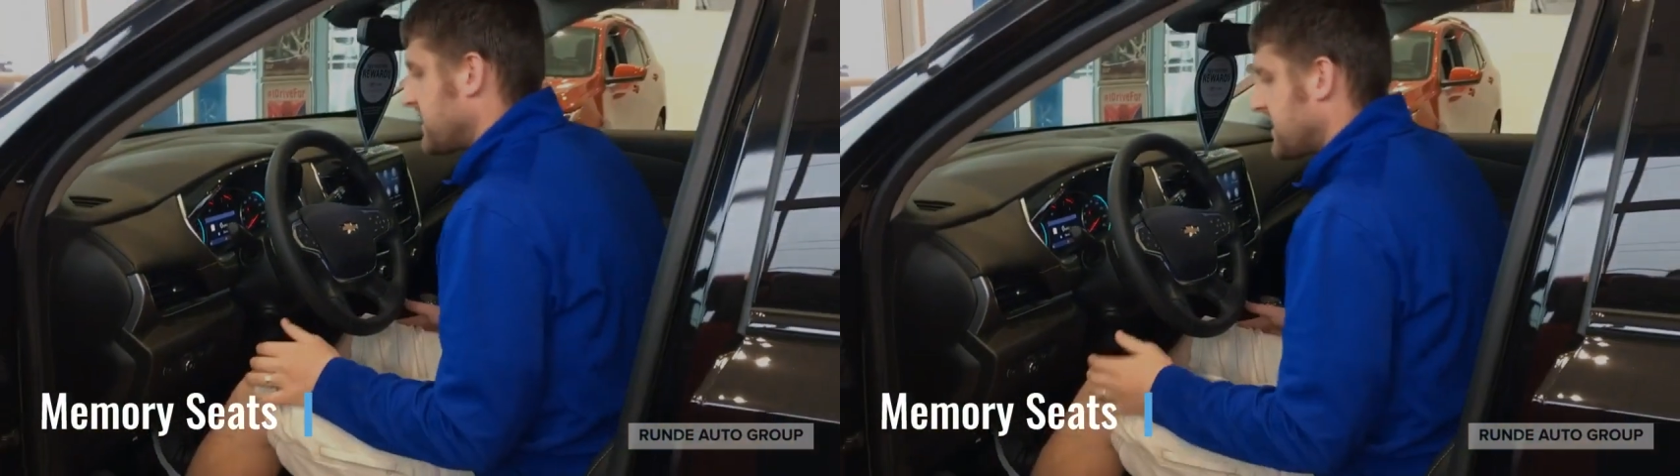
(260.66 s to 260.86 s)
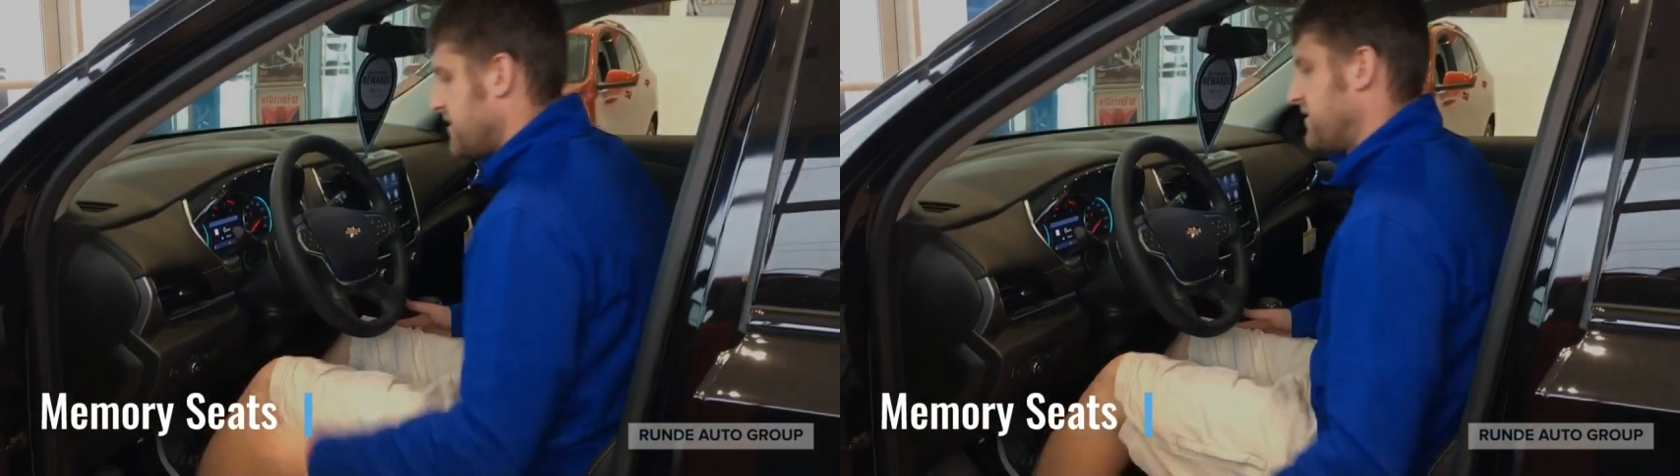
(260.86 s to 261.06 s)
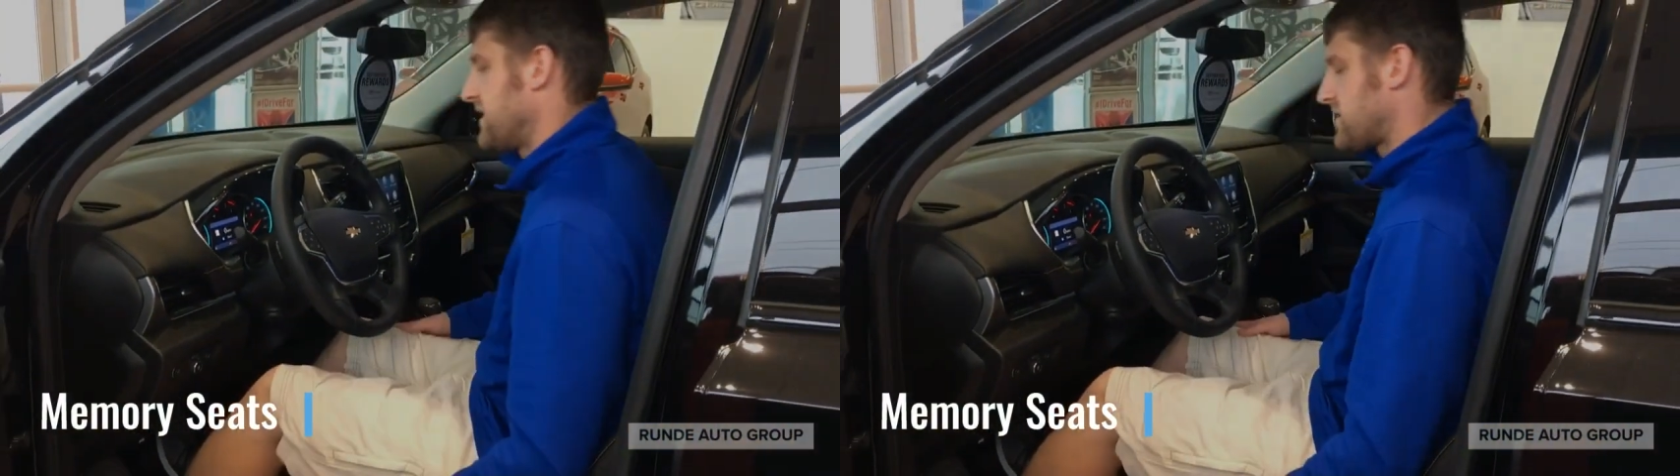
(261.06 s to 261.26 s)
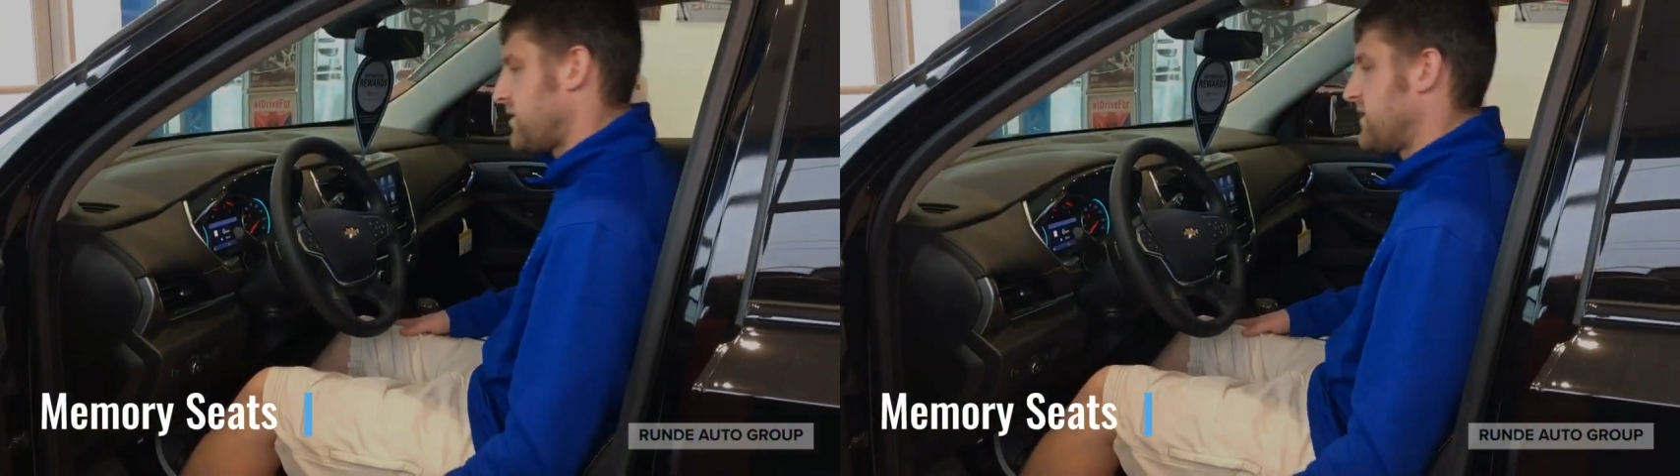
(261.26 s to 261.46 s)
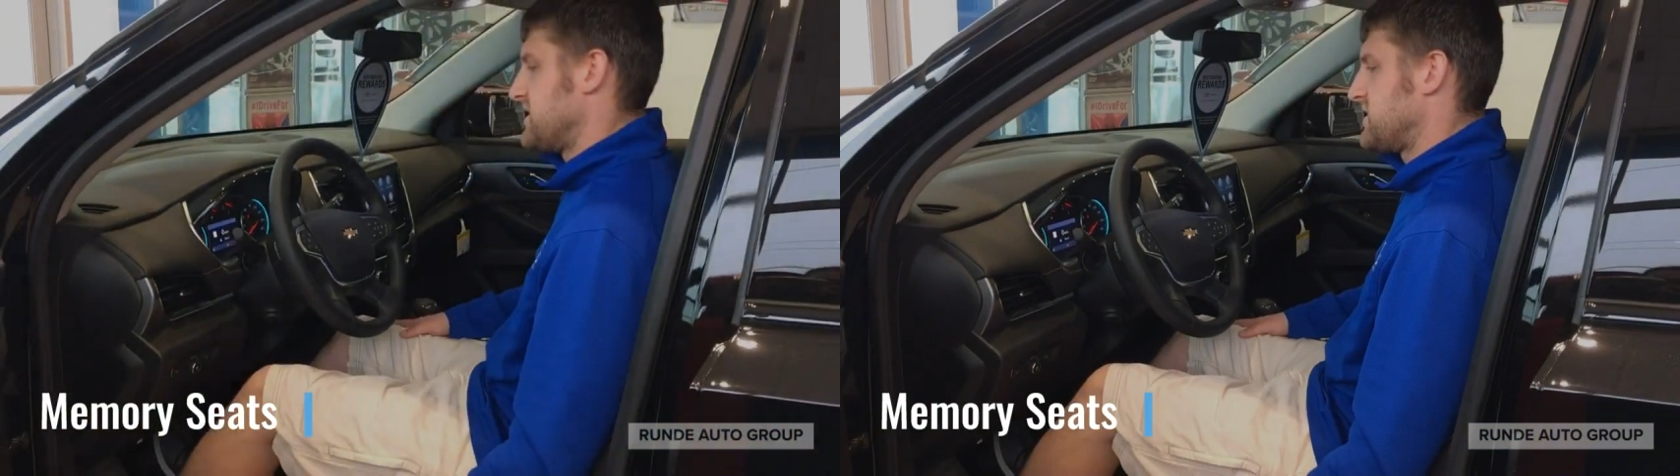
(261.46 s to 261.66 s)
you get in the
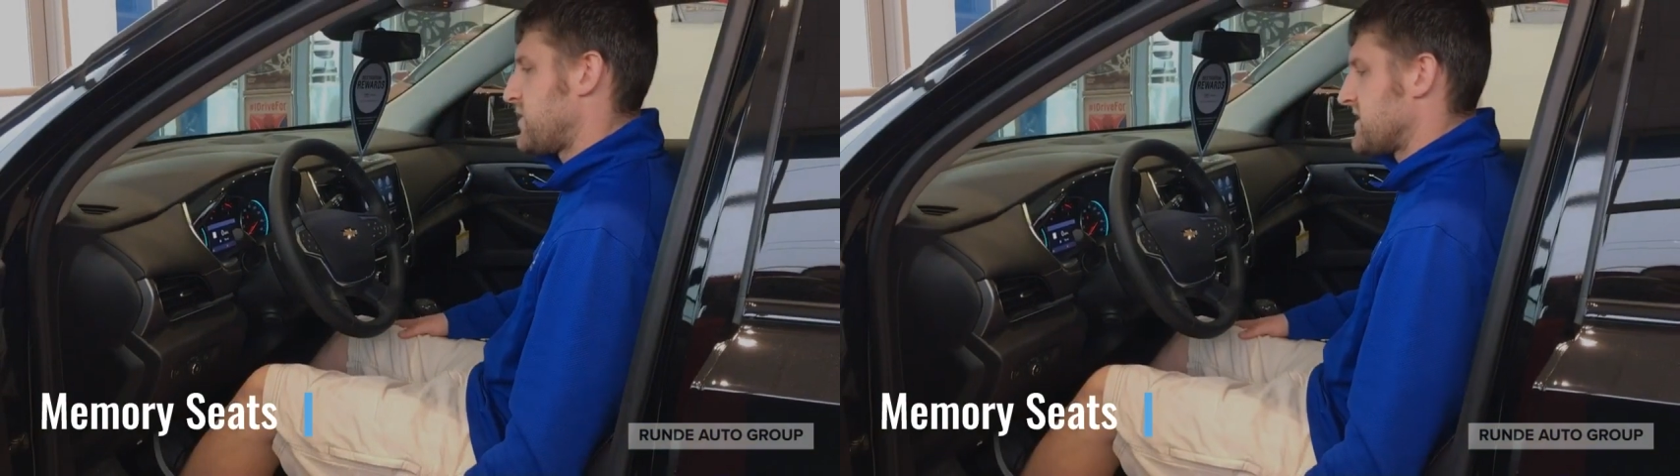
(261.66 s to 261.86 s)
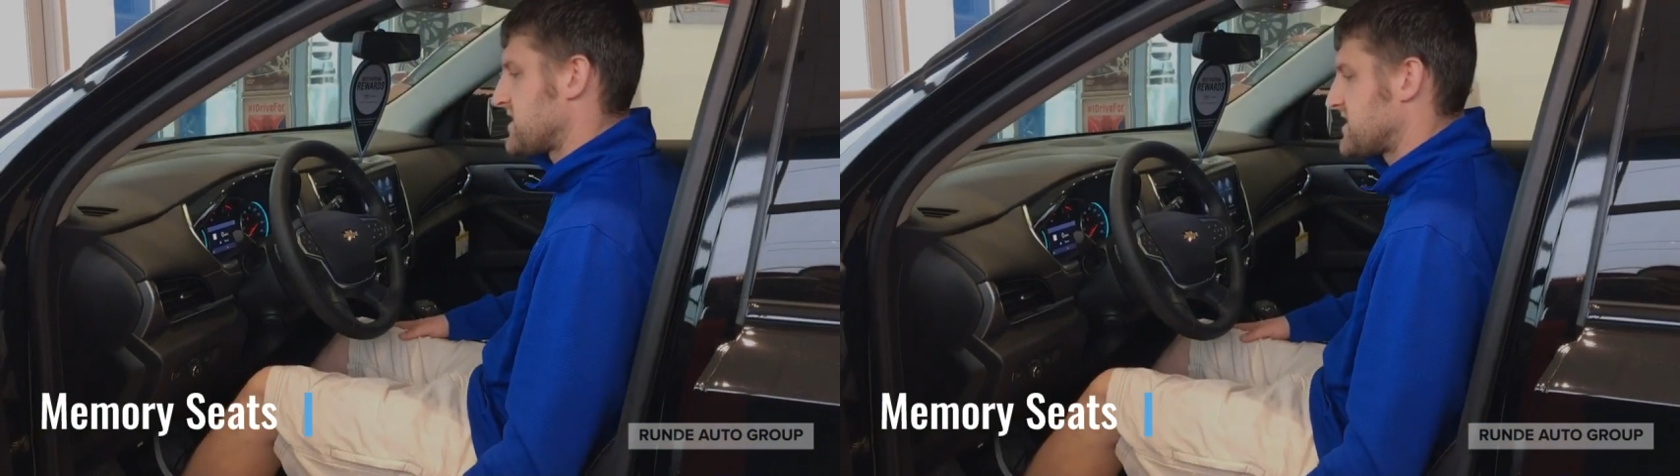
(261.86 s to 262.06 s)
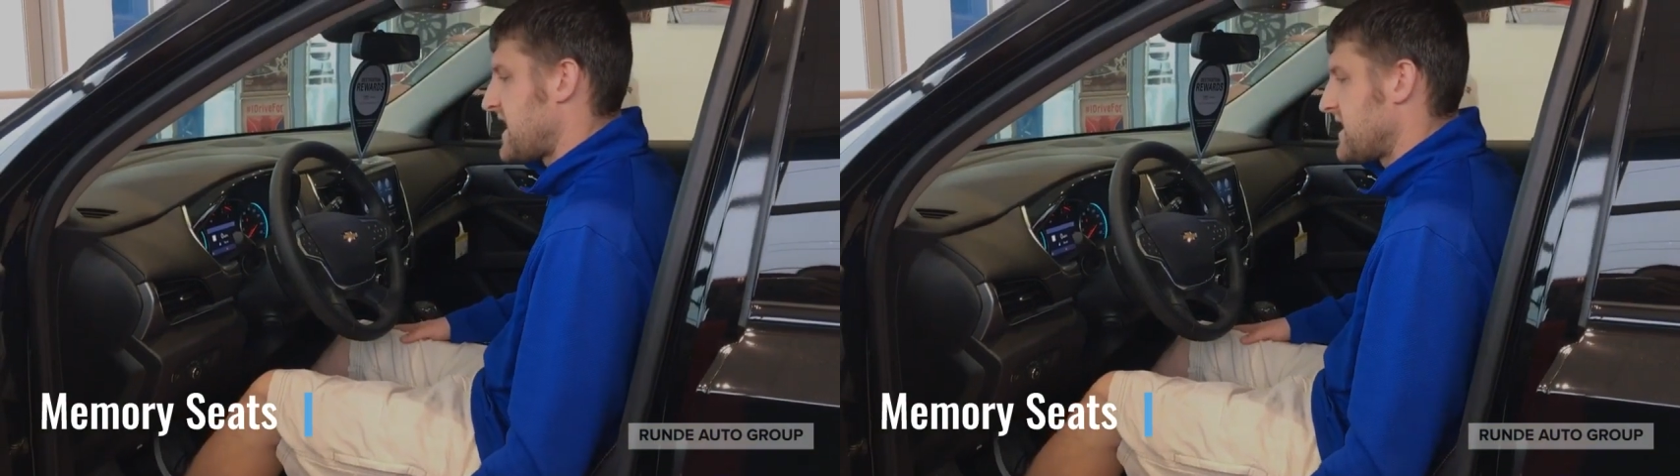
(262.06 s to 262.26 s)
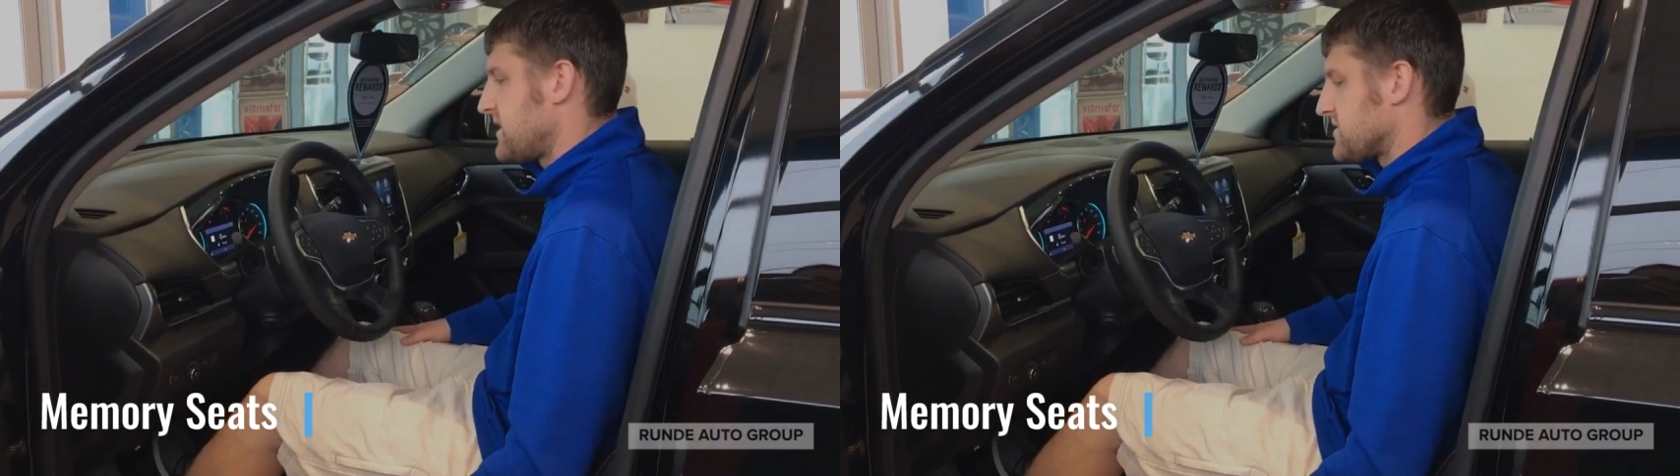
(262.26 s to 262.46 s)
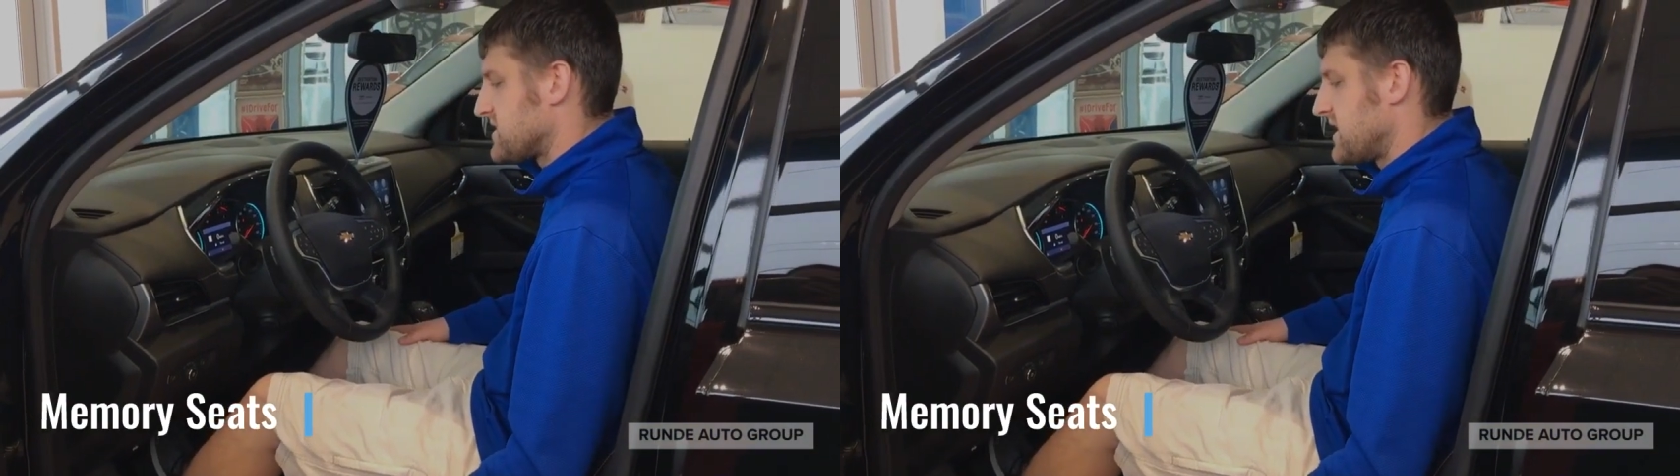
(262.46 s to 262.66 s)
vehicle is you want to set
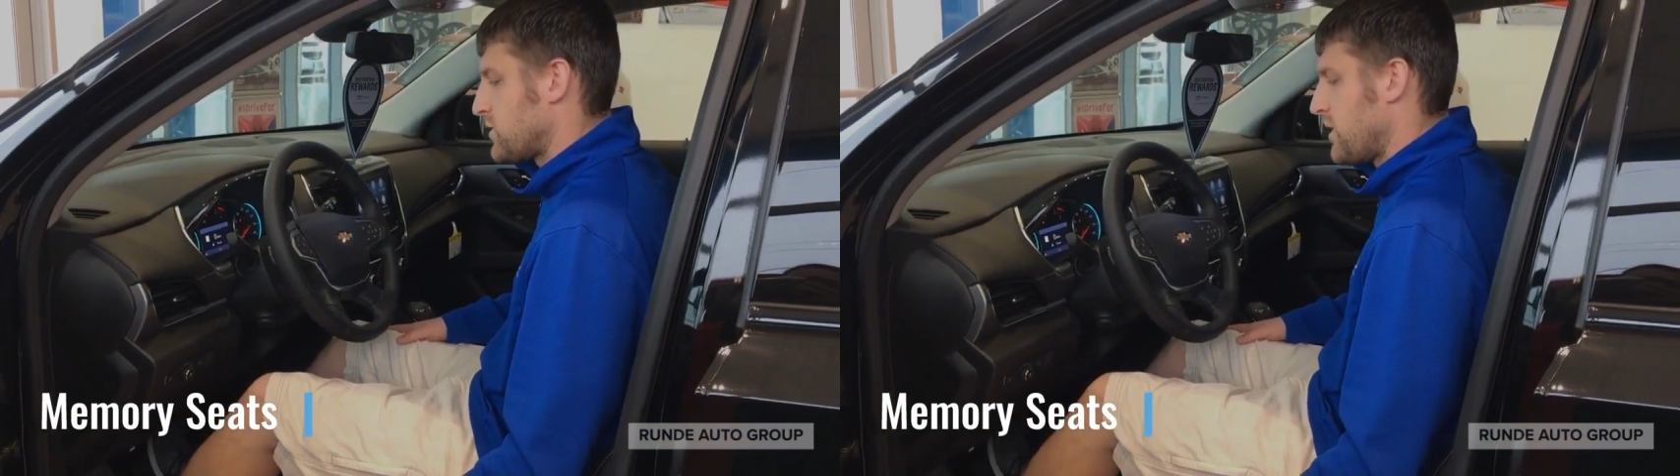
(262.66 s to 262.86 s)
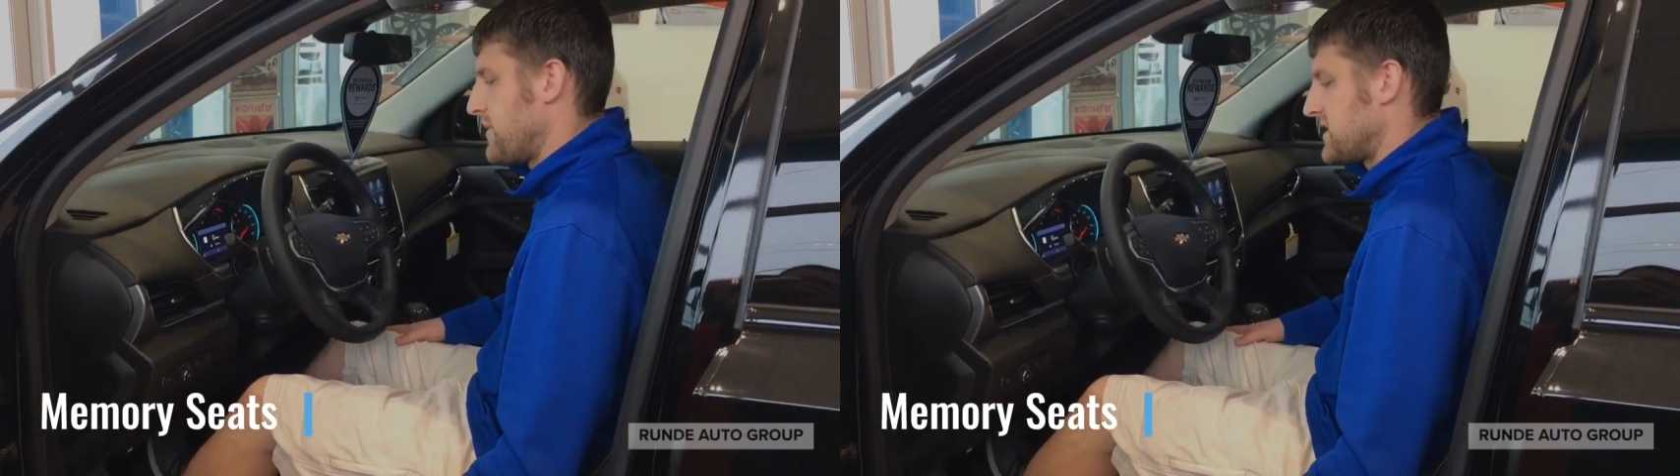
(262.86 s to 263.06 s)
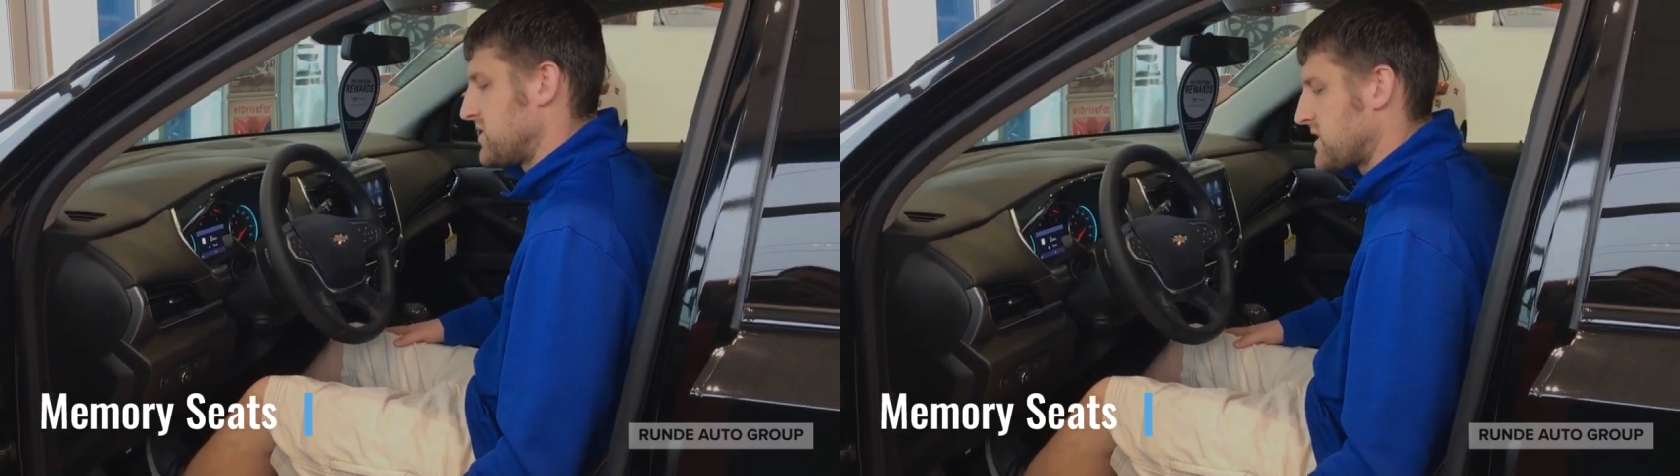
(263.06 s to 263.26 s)
your seat to what makes you